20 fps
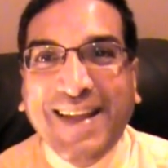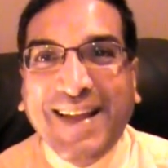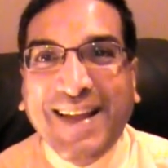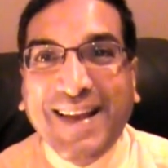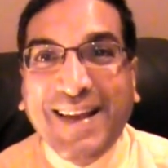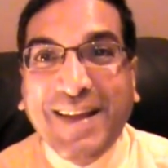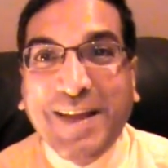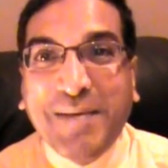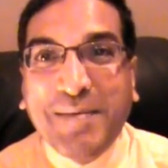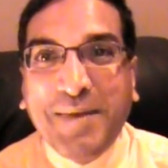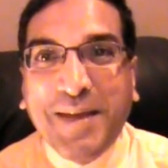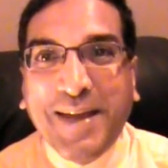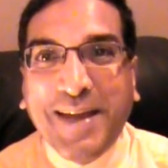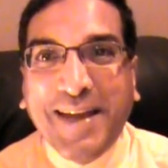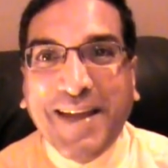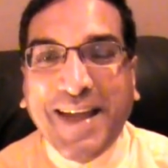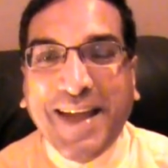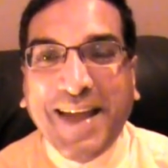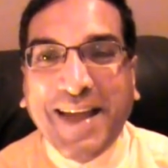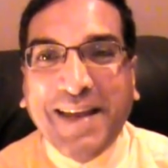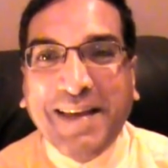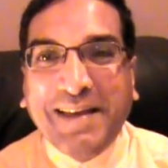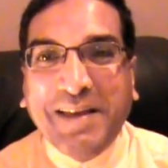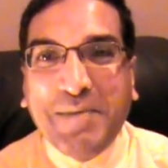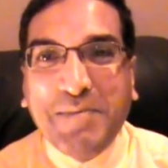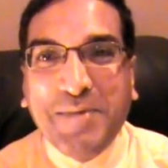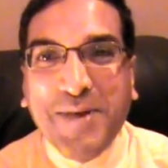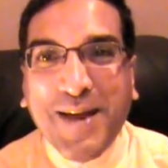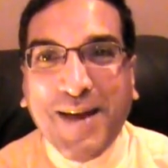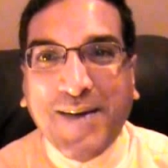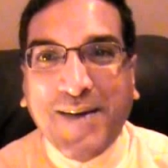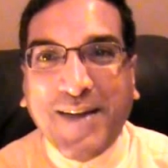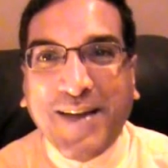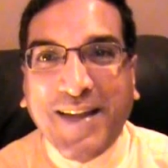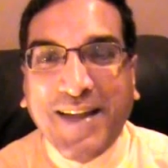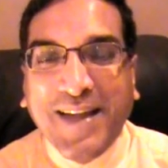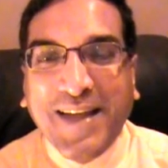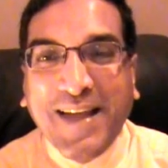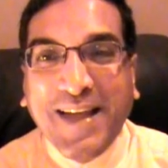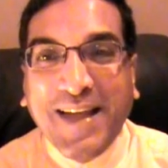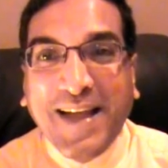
condemning, and comparing?